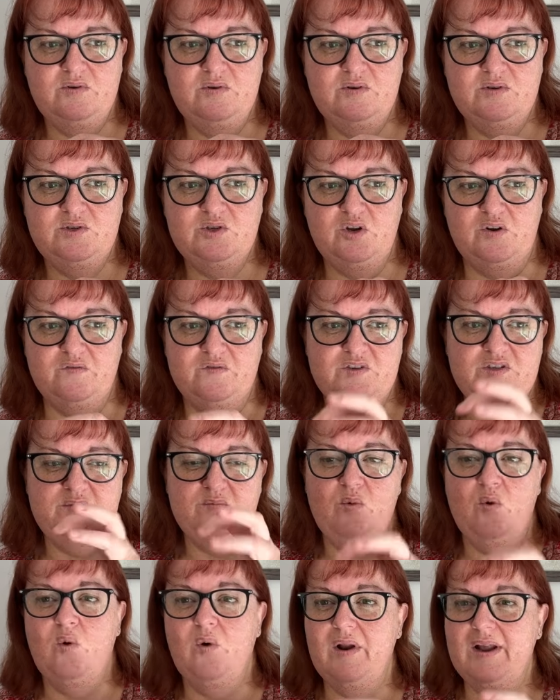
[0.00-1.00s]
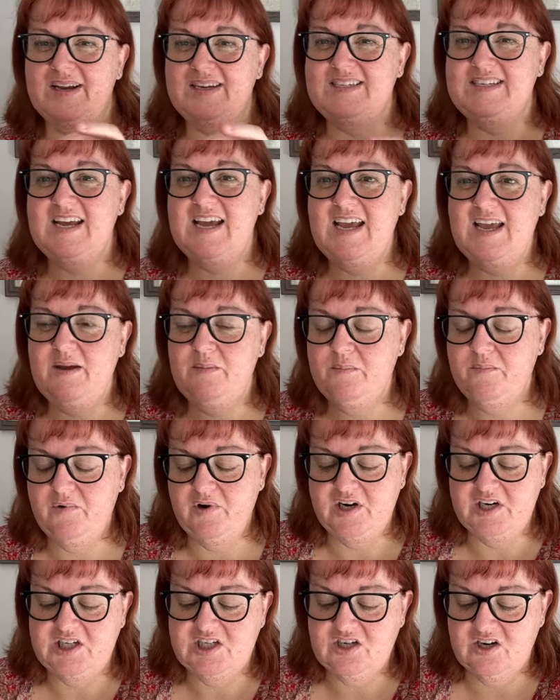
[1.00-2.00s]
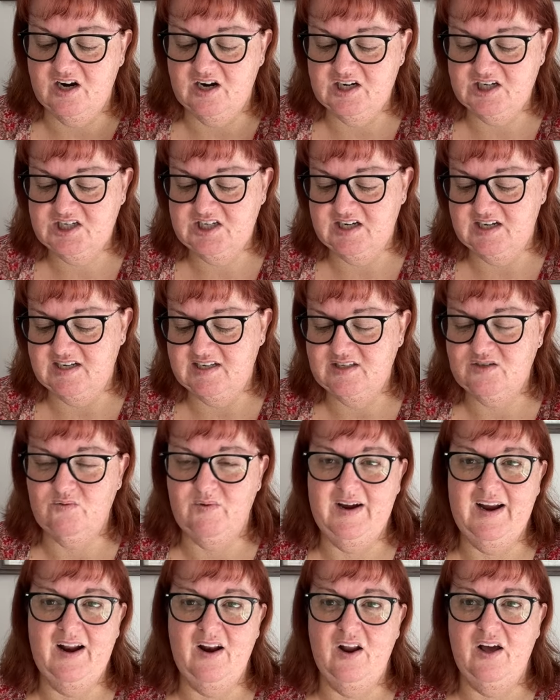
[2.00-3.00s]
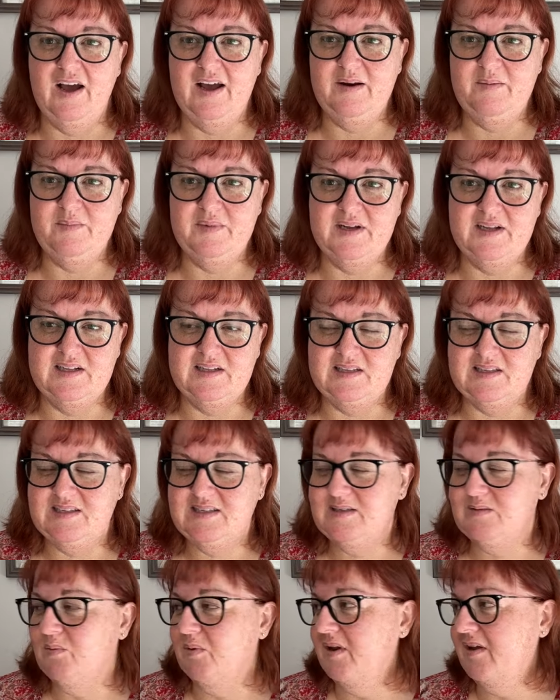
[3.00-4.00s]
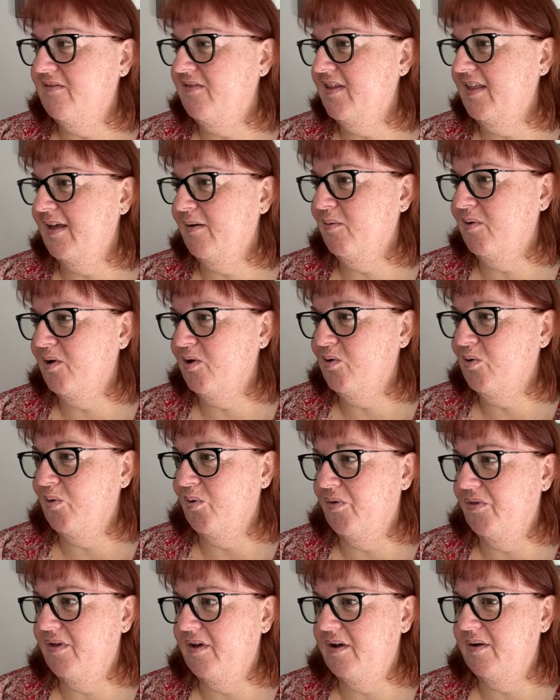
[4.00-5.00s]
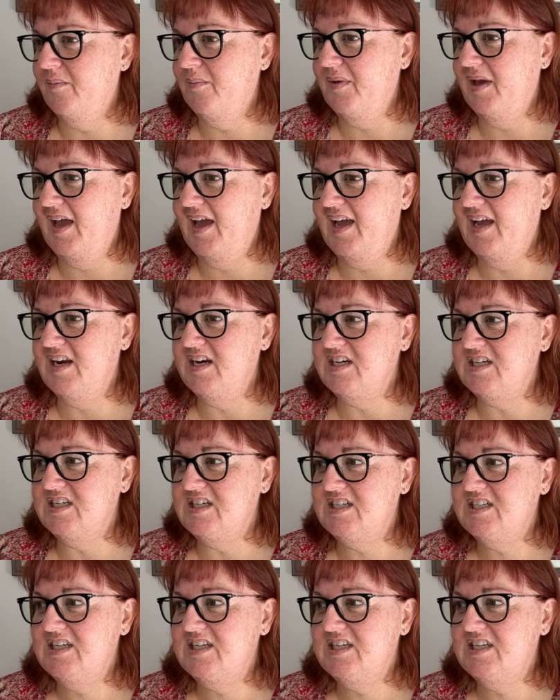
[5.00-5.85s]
sort of smaller team restructures, realignments, whatever they want to call them, and